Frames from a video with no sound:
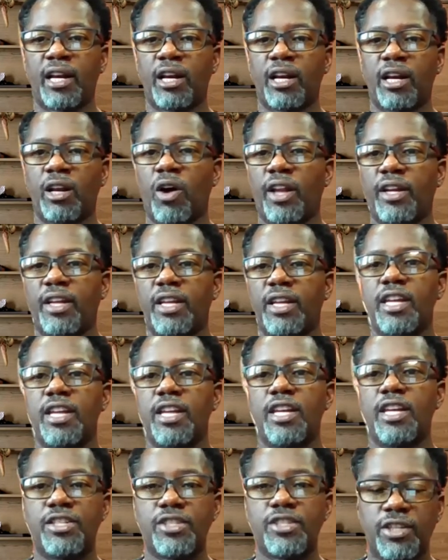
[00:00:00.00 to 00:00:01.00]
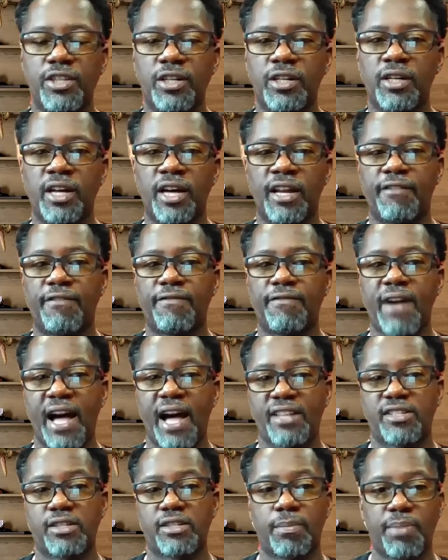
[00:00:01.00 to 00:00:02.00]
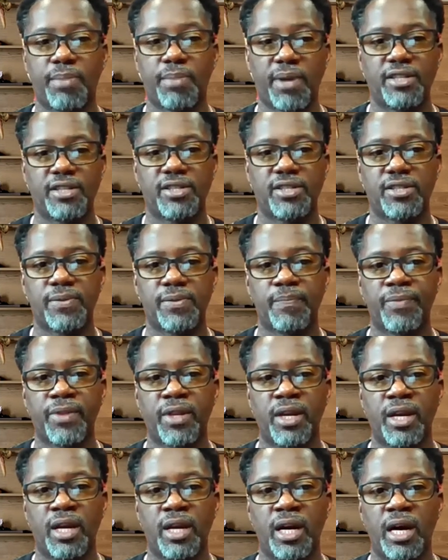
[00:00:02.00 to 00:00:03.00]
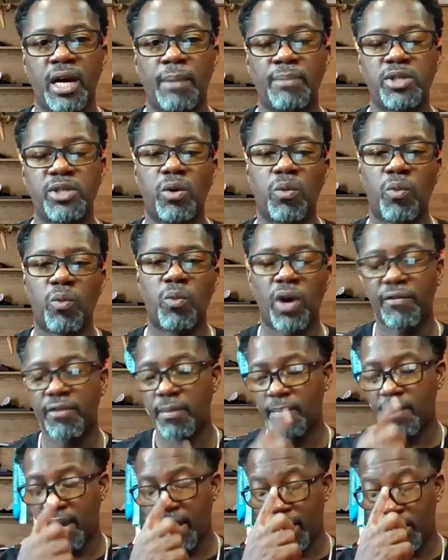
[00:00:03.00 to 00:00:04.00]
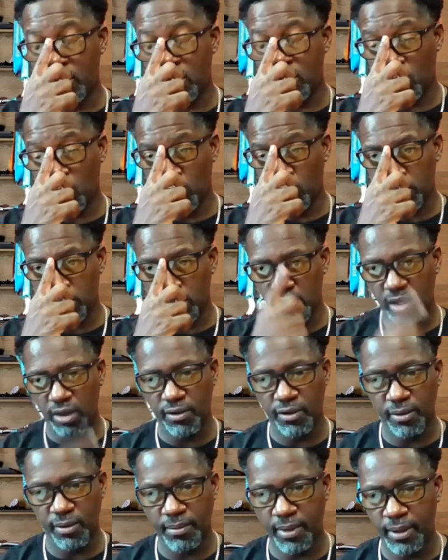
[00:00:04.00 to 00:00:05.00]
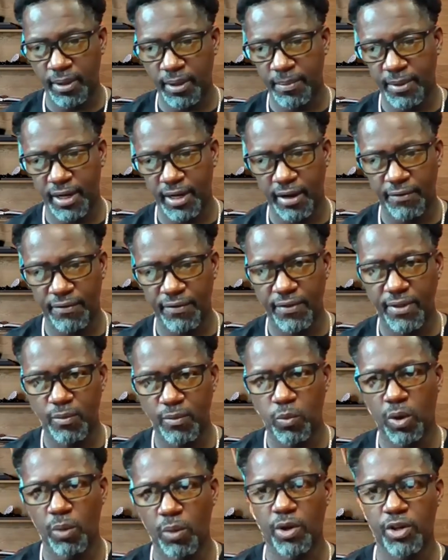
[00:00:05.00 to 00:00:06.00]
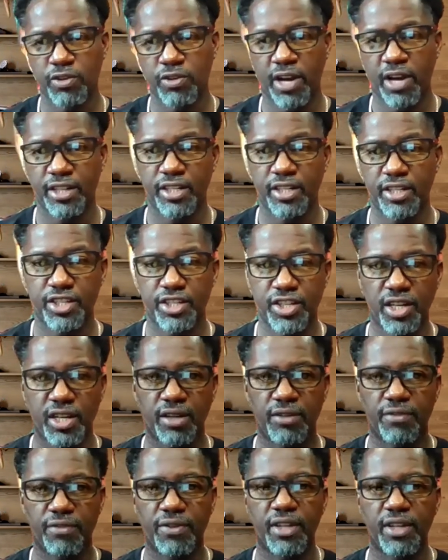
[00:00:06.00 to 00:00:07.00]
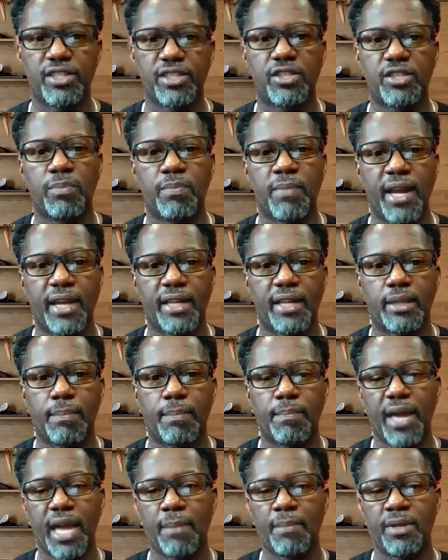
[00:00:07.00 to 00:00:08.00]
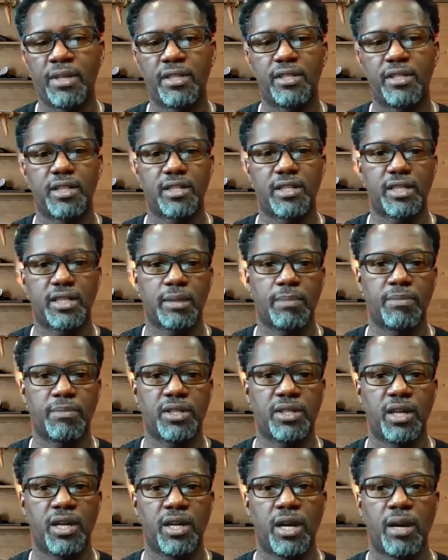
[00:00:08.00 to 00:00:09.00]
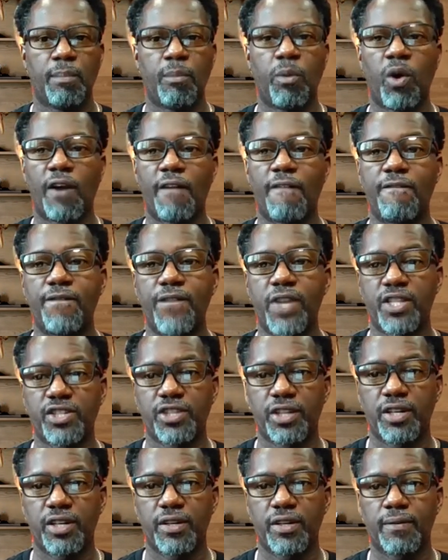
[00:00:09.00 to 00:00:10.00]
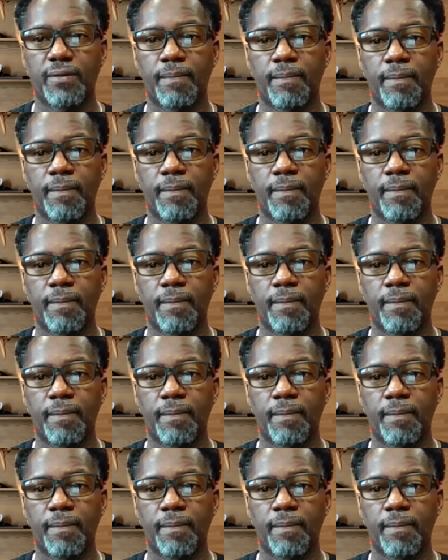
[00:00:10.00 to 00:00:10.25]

at a lot easier and a faster pace. So one of the main goals of what we're trying to achieve is to make the payment systems more efficient.